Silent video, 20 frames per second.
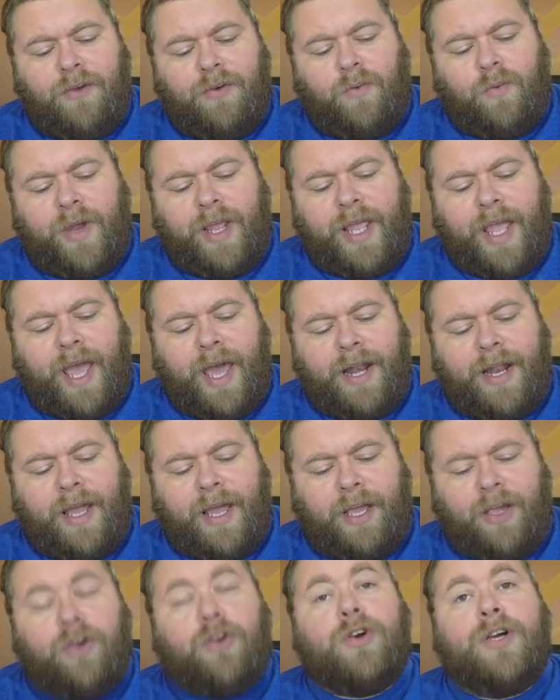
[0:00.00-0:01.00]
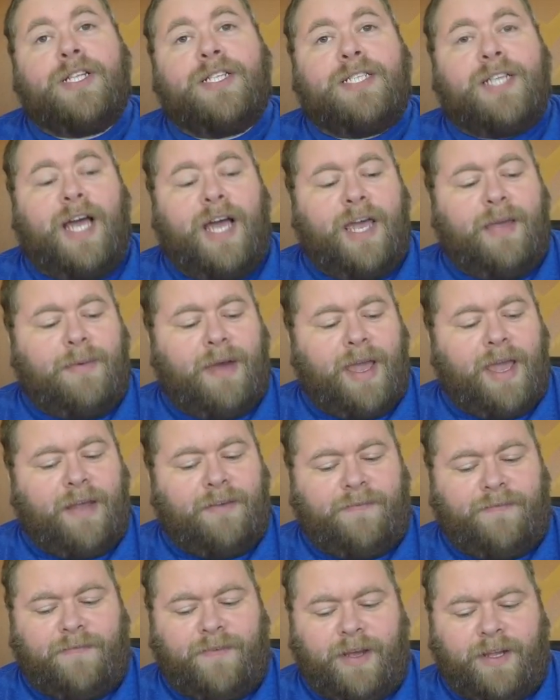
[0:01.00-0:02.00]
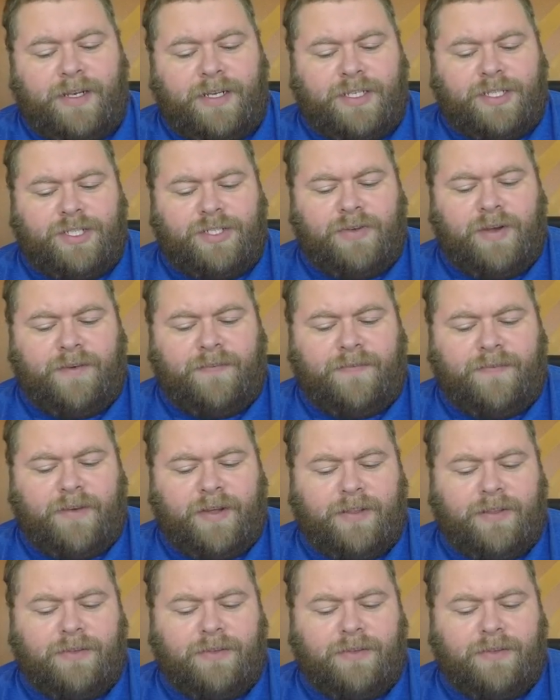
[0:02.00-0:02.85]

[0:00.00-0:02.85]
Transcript: We had a good time. I had fun. Did you have fun,